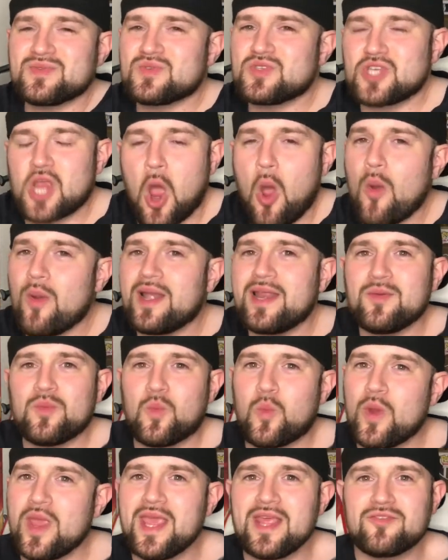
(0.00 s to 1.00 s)
totally
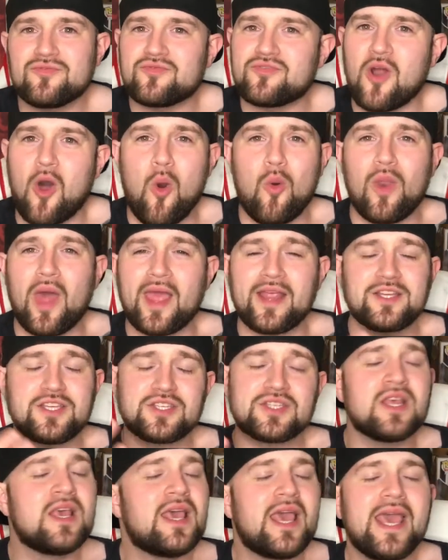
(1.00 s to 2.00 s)
weird role. Like,
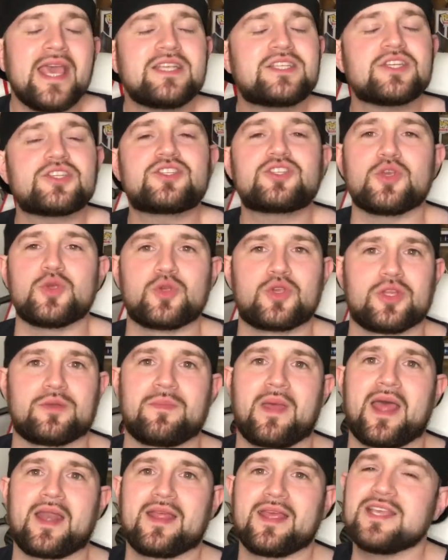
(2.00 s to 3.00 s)
just, he's just too good,
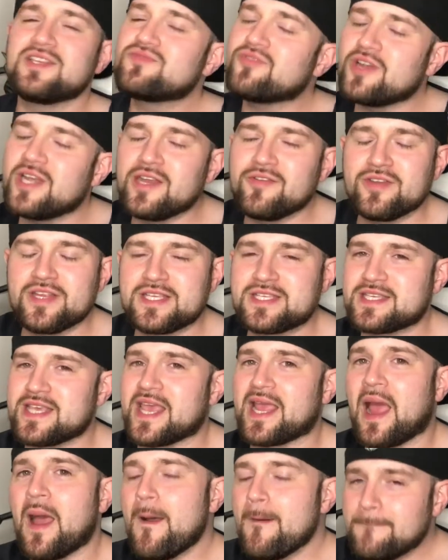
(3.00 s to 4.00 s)
man. He's really, really
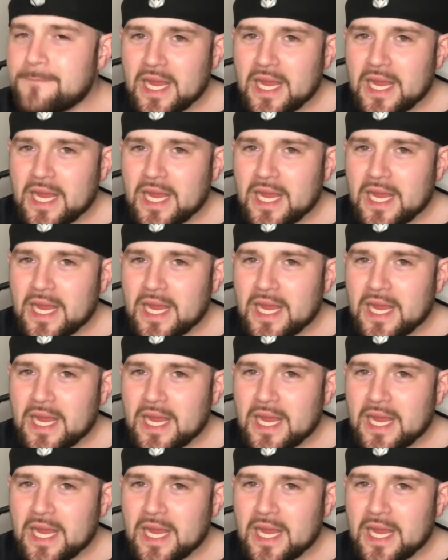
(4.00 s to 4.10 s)
sick.